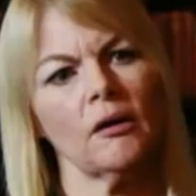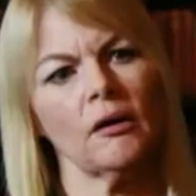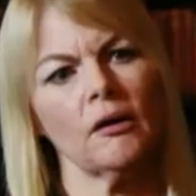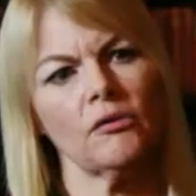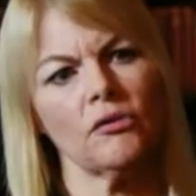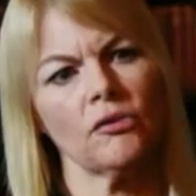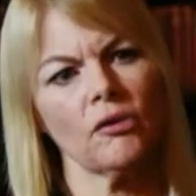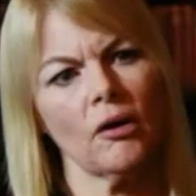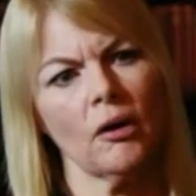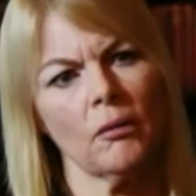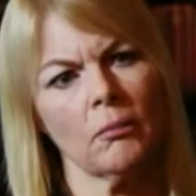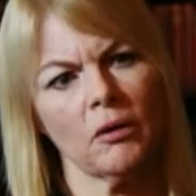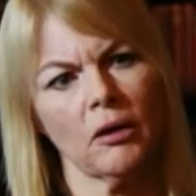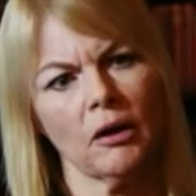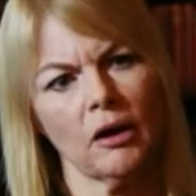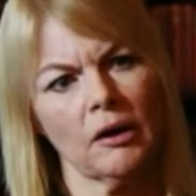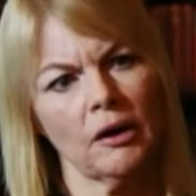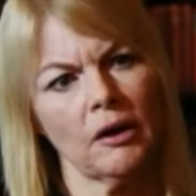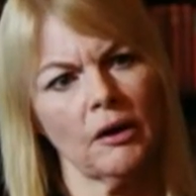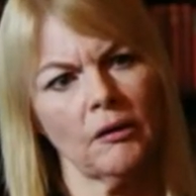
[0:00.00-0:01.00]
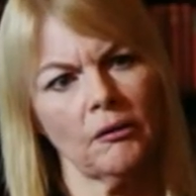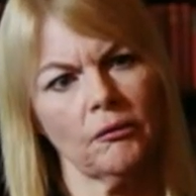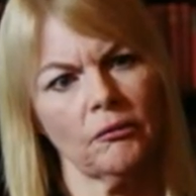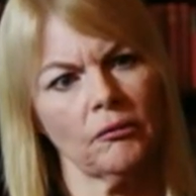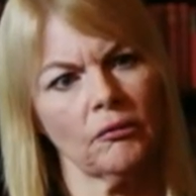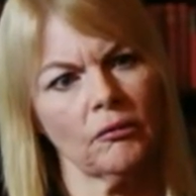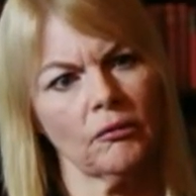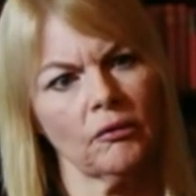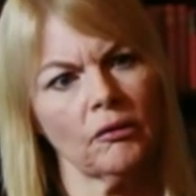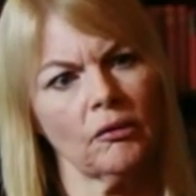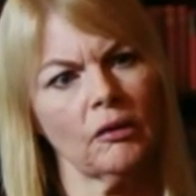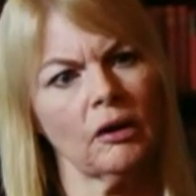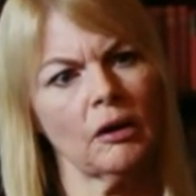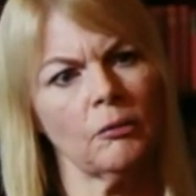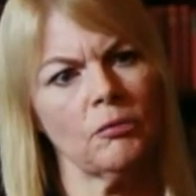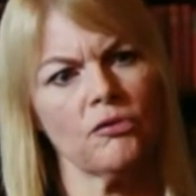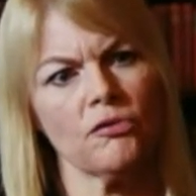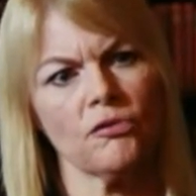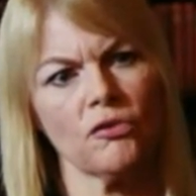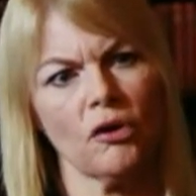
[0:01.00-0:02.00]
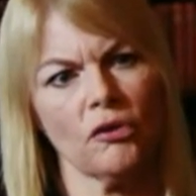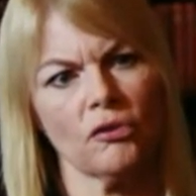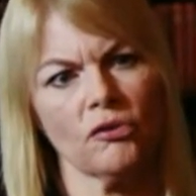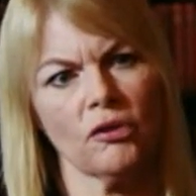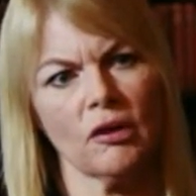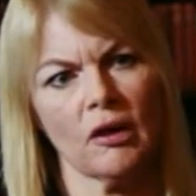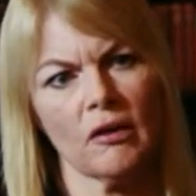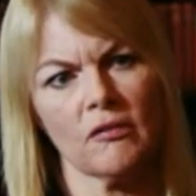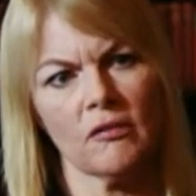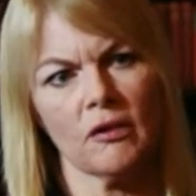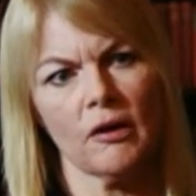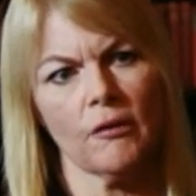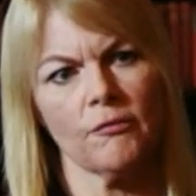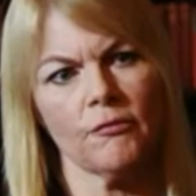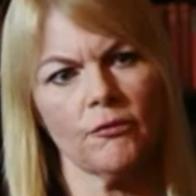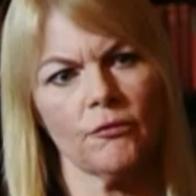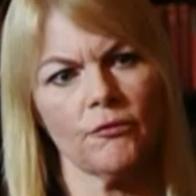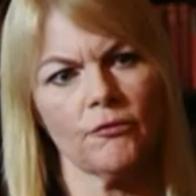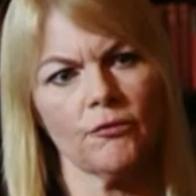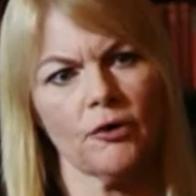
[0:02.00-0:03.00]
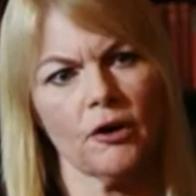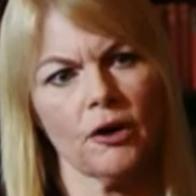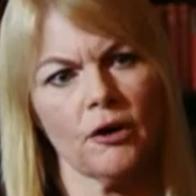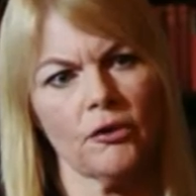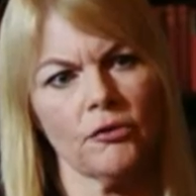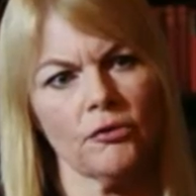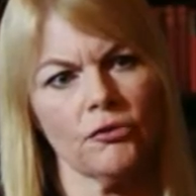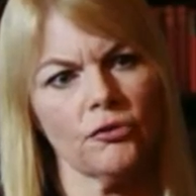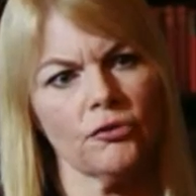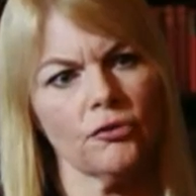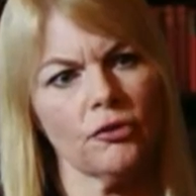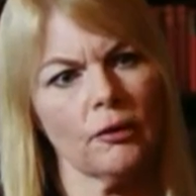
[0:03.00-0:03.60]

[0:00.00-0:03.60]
He'd come clean and he was starting his life afresh.